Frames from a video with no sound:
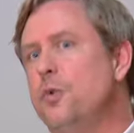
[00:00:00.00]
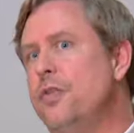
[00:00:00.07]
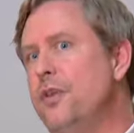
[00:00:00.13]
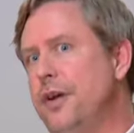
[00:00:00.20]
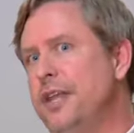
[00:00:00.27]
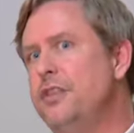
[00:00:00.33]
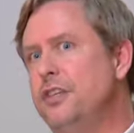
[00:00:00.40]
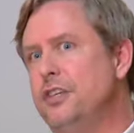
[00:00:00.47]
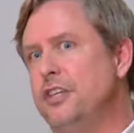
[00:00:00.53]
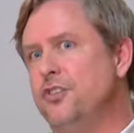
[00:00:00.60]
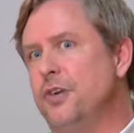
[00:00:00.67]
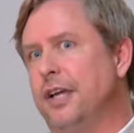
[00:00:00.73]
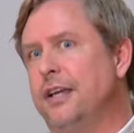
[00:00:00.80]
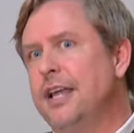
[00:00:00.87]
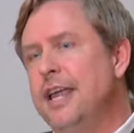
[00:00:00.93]
when they're in the
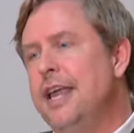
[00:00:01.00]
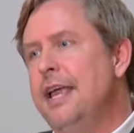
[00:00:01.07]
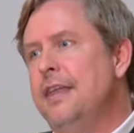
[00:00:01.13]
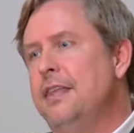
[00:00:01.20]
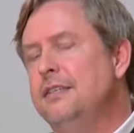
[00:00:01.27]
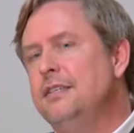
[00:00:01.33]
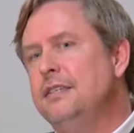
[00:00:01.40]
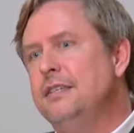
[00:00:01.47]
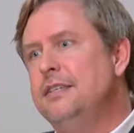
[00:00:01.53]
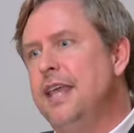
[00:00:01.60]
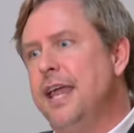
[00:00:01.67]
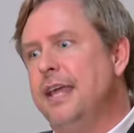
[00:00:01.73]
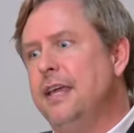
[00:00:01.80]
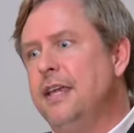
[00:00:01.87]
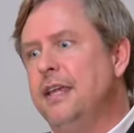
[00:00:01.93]
district. This has
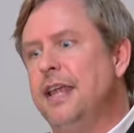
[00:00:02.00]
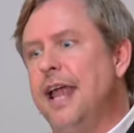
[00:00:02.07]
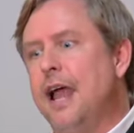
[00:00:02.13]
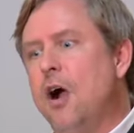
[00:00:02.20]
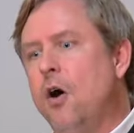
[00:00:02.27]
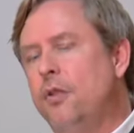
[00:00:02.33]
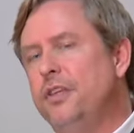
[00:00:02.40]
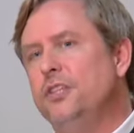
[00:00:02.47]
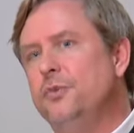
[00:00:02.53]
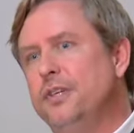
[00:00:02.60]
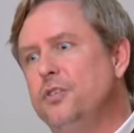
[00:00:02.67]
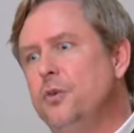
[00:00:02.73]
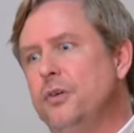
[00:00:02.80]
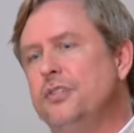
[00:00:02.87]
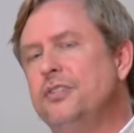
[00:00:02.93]
taken all these
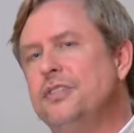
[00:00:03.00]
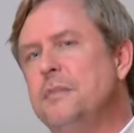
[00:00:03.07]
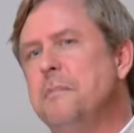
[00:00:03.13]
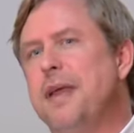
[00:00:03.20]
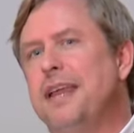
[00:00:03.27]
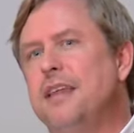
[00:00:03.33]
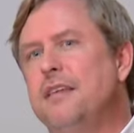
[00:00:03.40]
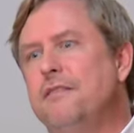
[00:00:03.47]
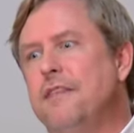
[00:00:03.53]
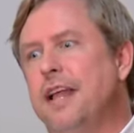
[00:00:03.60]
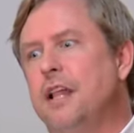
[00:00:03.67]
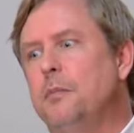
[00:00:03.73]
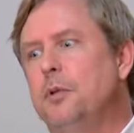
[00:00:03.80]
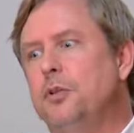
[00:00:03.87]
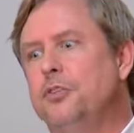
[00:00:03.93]
resources and made it
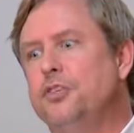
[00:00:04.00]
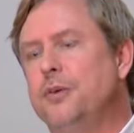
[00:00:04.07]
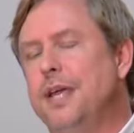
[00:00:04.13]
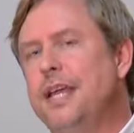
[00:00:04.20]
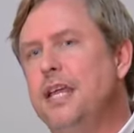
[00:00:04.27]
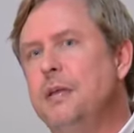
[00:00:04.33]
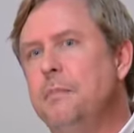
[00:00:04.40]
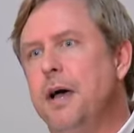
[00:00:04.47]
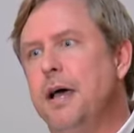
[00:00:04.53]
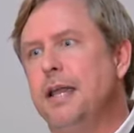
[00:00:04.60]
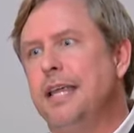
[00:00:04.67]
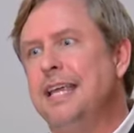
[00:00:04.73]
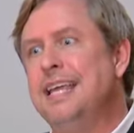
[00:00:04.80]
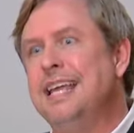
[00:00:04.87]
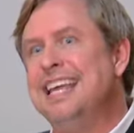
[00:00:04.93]
available to
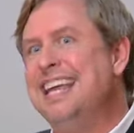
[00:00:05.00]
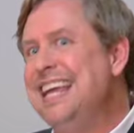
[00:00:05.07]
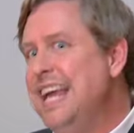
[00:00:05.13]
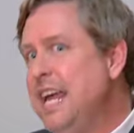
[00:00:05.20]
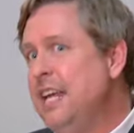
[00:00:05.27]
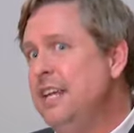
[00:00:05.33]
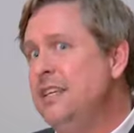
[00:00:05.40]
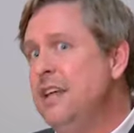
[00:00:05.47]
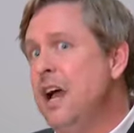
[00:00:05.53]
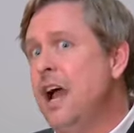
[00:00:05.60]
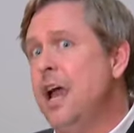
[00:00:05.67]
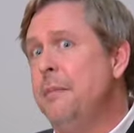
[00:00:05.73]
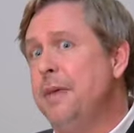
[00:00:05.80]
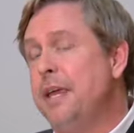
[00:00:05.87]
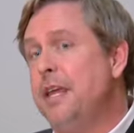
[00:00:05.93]
anybody,
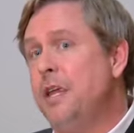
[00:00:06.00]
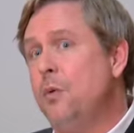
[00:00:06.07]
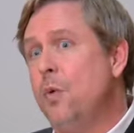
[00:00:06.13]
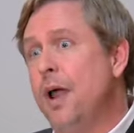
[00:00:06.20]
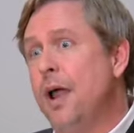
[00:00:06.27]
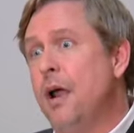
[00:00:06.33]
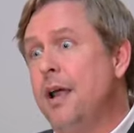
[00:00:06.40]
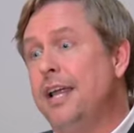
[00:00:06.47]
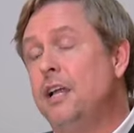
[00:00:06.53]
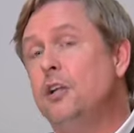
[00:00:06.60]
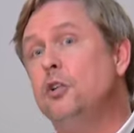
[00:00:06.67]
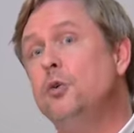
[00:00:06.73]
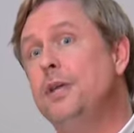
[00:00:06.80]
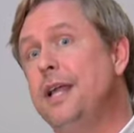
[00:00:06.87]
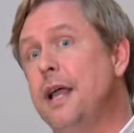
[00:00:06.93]
anytime, anywhere,
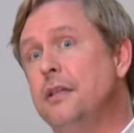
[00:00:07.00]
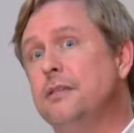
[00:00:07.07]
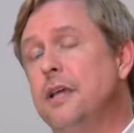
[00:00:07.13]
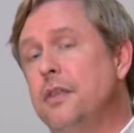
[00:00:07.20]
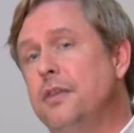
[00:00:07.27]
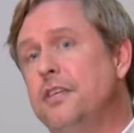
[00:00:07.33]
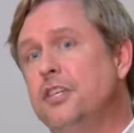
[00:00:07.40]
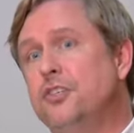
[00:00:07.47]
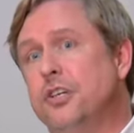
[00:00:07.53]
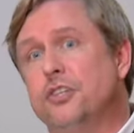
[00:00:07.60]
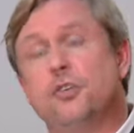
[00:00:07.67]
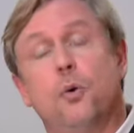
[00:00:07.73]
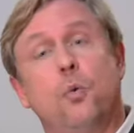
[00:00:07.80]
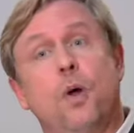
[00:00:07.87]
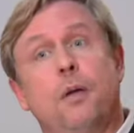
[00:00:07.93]
including outside the district.
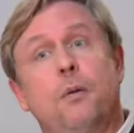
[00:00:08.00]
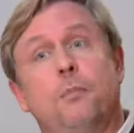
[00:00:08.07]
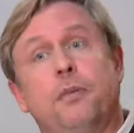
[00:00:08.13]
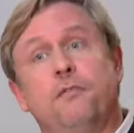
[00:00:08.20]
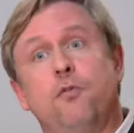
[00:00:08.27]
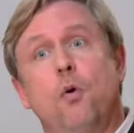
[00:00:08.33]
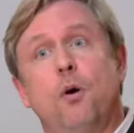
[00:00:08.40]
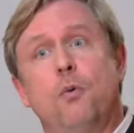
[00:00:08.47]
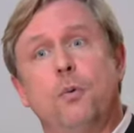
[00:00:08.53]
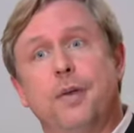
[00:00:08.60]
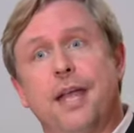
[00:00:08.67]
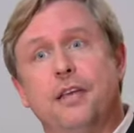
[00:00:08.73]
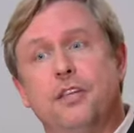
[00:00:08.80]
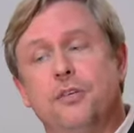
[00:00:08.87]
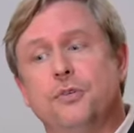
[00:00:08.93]
So before, when we
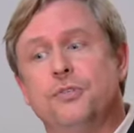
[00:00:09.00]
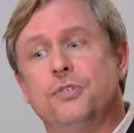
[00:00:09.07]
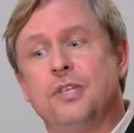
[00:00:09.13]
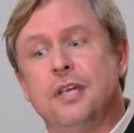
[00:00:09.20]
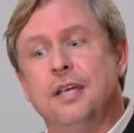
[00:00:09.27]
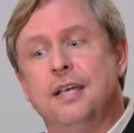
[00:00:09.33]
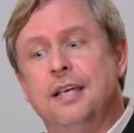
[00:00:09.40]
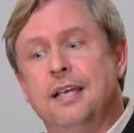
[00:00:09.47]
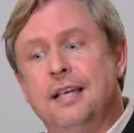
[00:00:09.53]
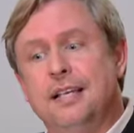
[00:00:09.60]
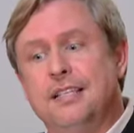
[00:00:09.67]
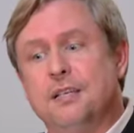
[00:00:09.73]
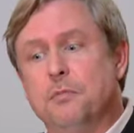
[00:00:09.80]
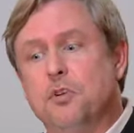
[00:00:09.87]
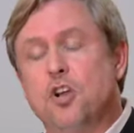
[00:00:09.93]
had to use
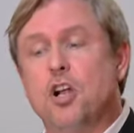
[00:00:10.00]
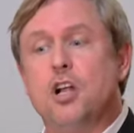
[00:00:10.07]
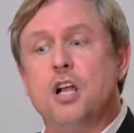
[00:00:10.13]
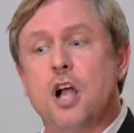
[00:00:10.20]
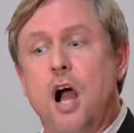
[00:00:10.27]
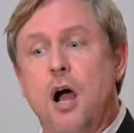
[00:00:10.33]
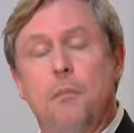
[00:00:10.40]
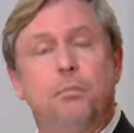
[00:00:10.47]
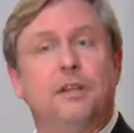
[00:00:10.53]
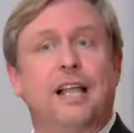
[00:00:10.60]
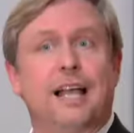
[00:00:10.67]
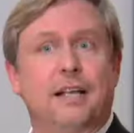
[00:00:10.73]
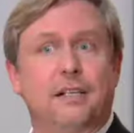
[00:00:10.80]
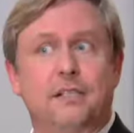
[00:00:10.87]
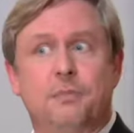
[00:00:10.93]
some
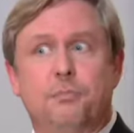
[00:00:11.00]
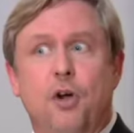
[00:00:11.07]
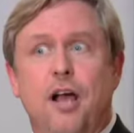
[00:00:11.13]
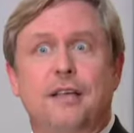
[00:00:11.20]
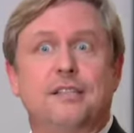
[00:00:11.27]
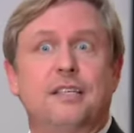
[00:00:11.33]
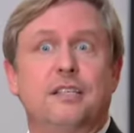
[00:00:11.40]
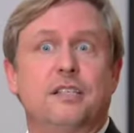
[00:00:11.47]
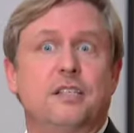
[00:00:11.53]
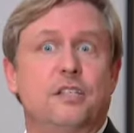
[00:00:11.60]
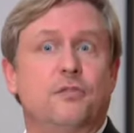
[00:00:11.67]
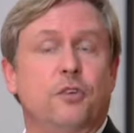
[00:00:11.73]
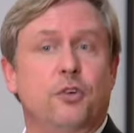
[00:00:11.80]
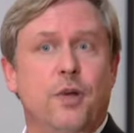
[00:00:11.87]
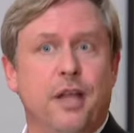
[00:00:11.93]
complex processes
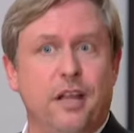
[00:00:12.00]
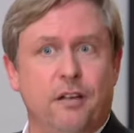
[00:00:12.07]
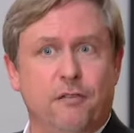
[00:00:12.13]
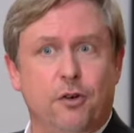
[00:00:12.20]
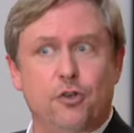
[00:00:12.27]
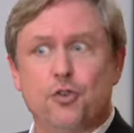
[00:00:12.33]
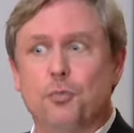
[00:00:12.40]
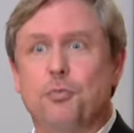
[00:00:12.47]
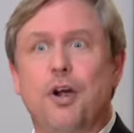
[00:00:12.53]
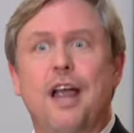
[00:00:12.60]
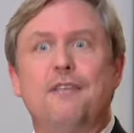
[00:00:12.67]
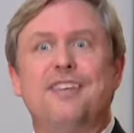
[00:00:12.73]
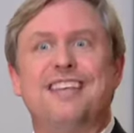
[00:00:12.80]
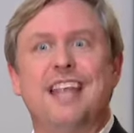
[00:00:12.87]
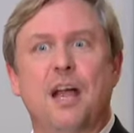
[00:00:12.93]
for creating a virtual
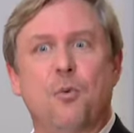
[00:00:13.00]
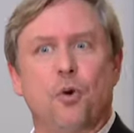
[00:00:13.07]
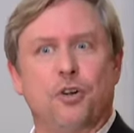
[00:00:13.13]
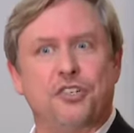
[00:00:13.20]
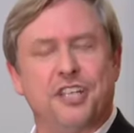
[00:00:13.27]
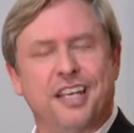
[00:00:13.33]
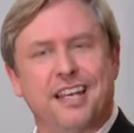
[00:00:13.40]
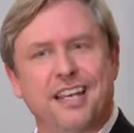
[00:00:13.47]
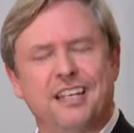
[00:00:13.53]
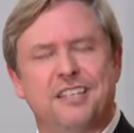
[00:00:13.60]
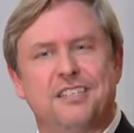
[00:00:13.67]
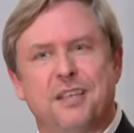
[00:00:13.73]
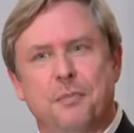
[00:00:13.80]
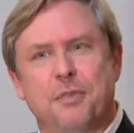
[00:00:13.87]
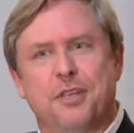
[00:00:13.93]
private network to get into
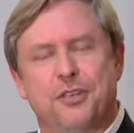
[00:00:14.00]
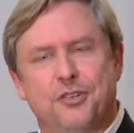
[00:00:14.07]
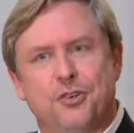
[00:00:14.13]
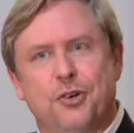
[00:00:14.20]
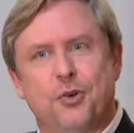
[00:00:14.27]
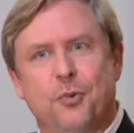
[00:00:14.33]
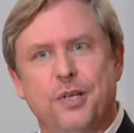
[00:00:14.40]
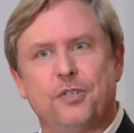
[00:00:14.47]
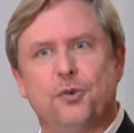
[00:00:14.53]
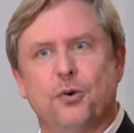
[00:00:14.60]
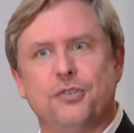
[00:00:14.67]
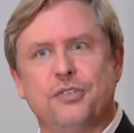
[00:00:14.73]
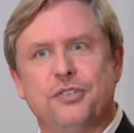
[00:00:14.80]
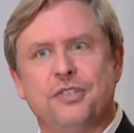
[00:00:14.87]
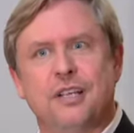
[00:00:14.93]
some of the internal
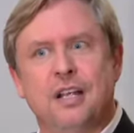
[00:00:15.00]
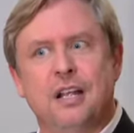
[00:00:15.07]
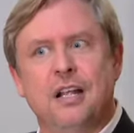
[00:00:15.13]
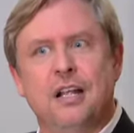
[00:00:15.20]
resources,